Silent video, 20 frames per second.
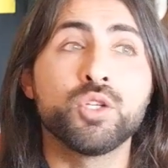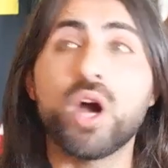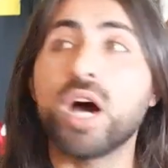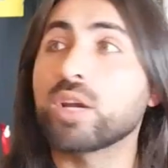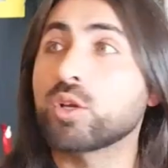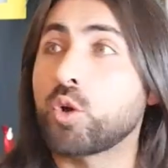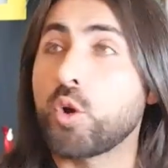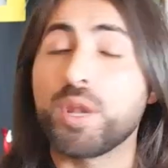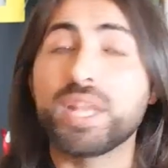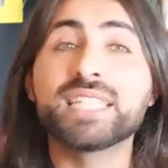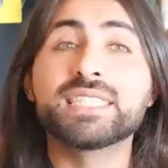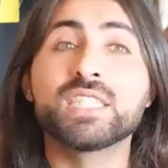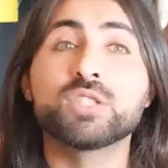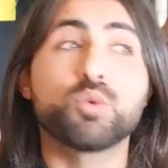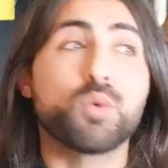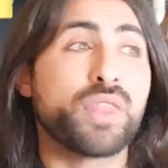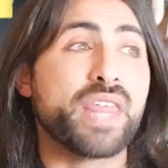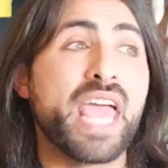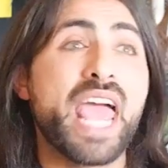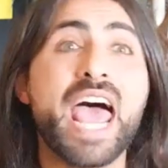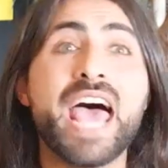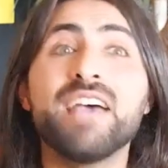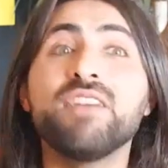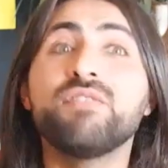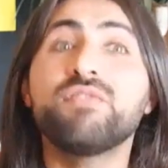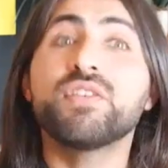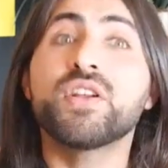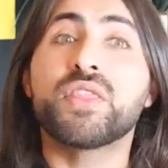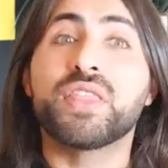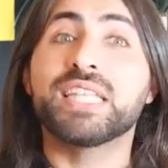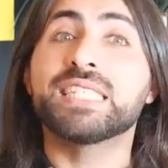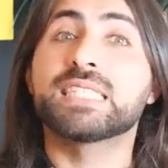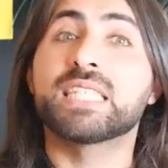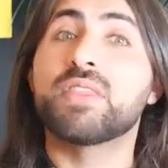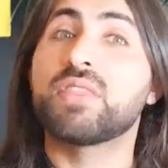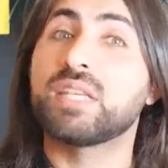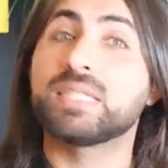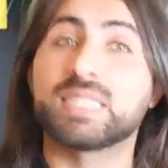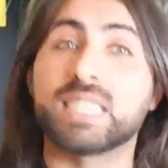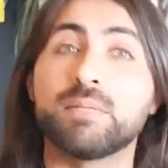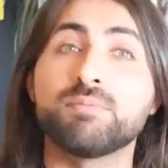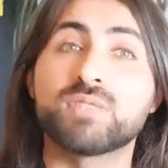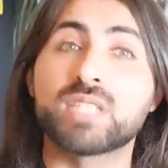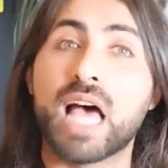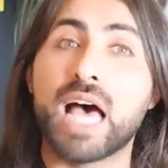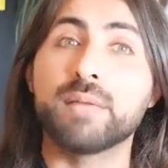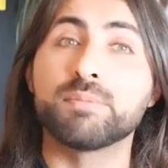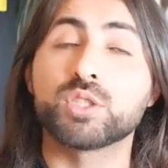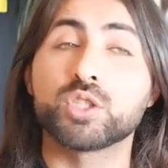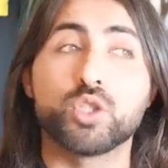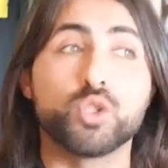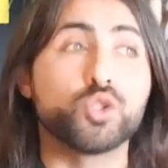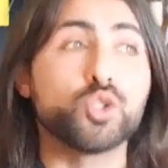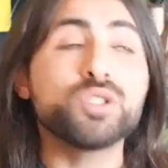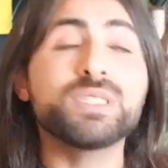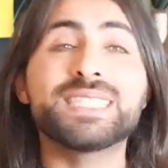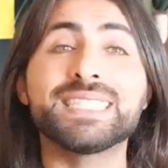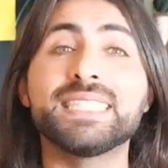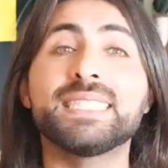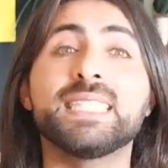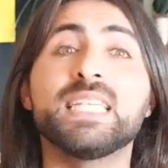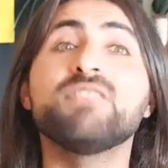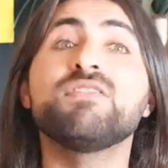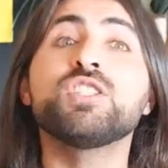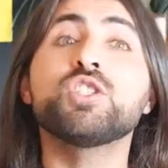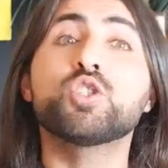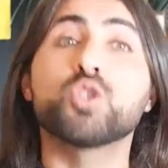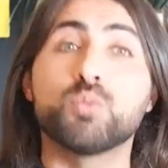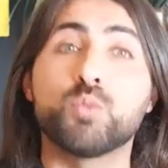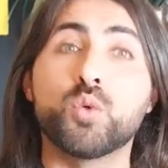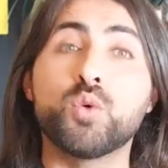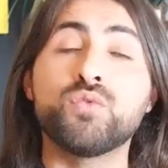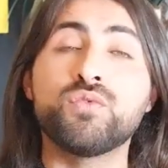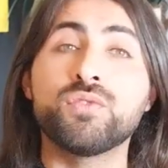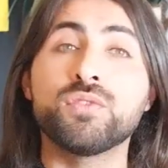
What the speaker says: You are connected with everything in the same time. You don't need even to move.